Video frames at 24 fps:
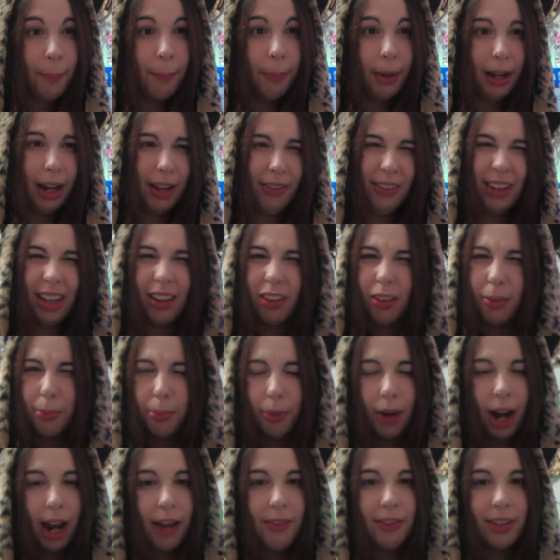but I think it's on
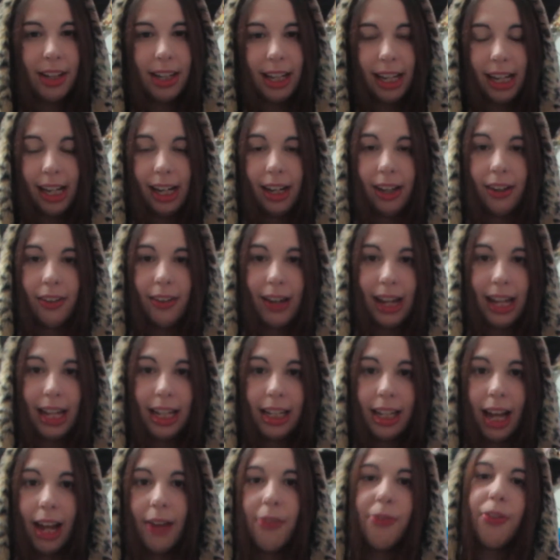private now,
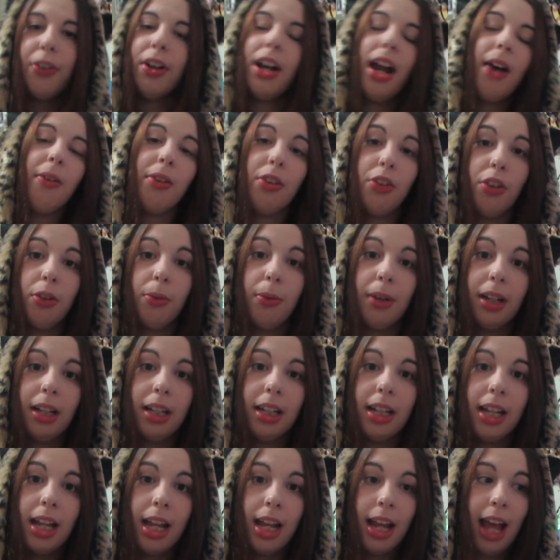and I thought I would do
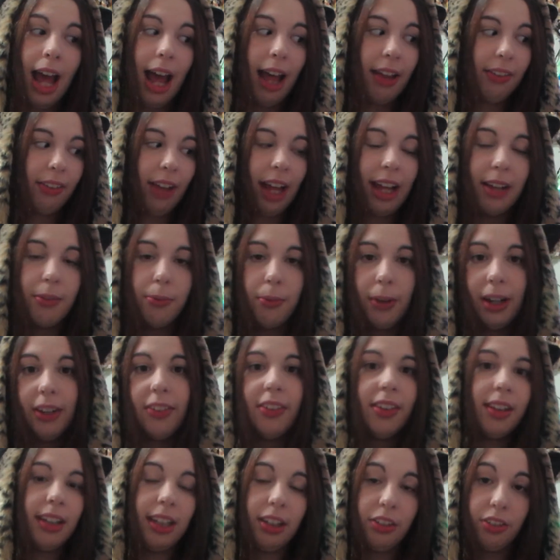one as I
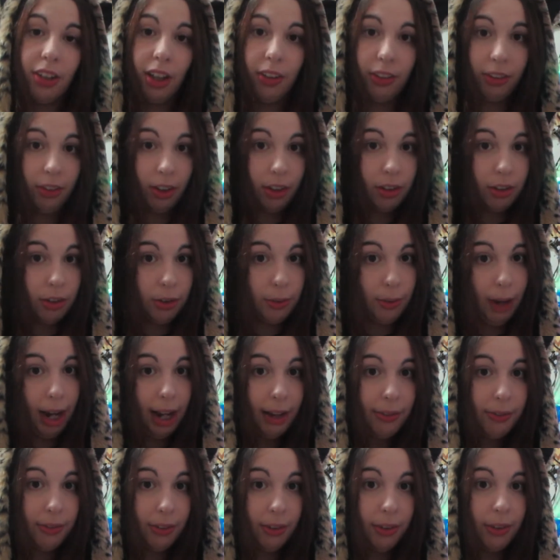recently just got a new
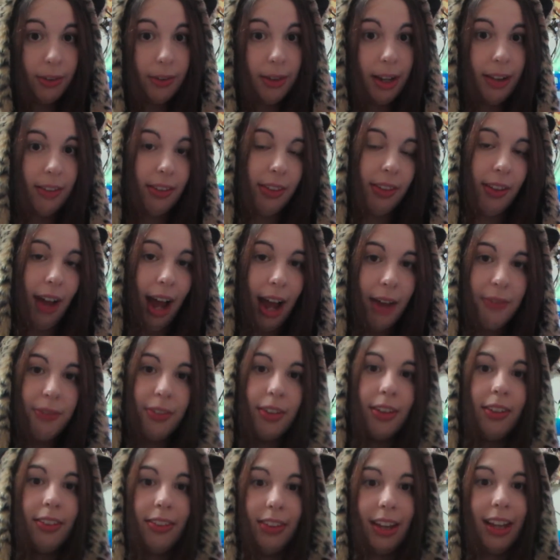iPhone. It's the
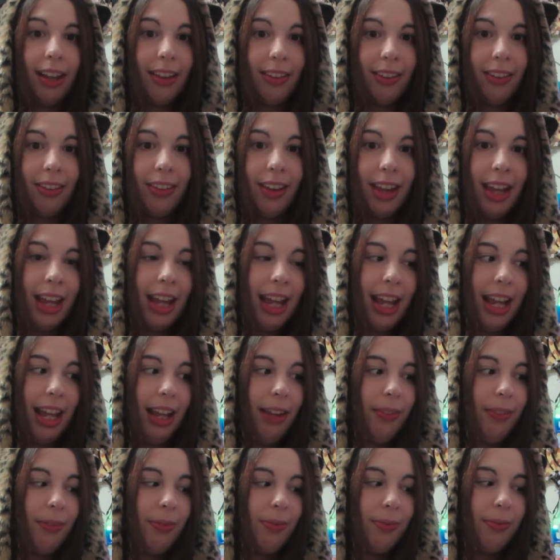iPhone 6,
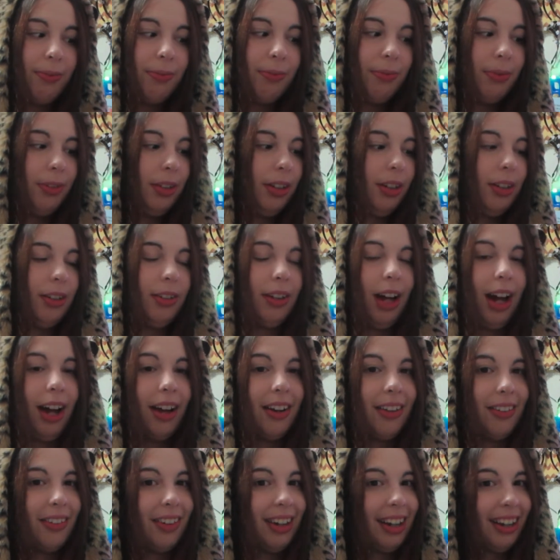if you
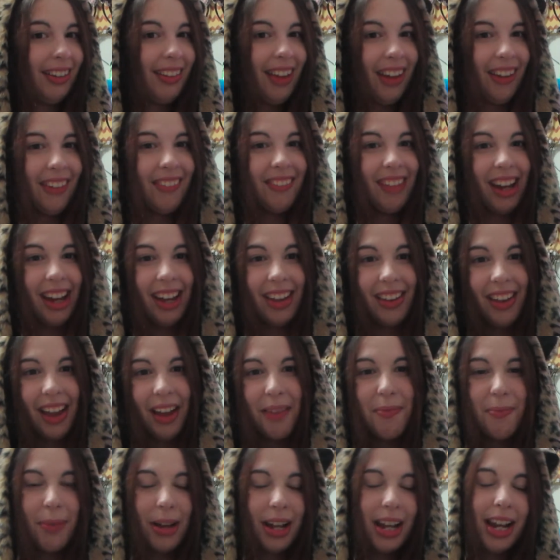can't already tell by
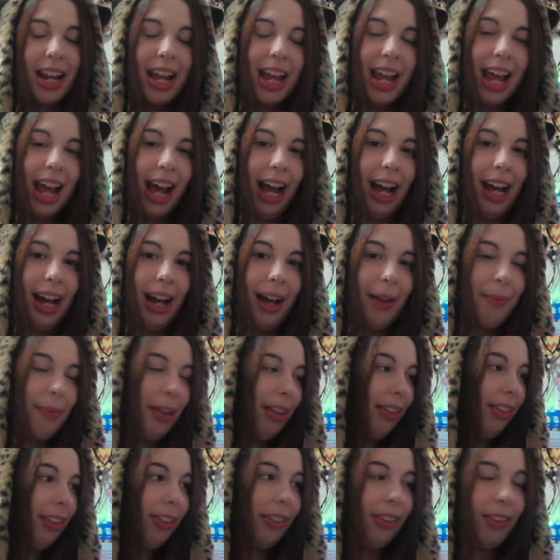that, but
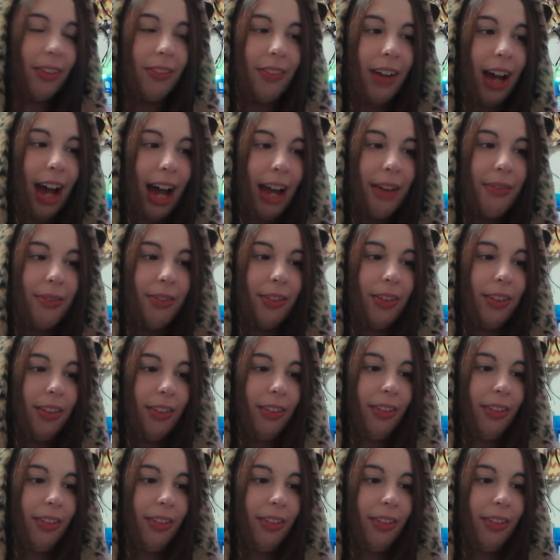it's the silver iPhone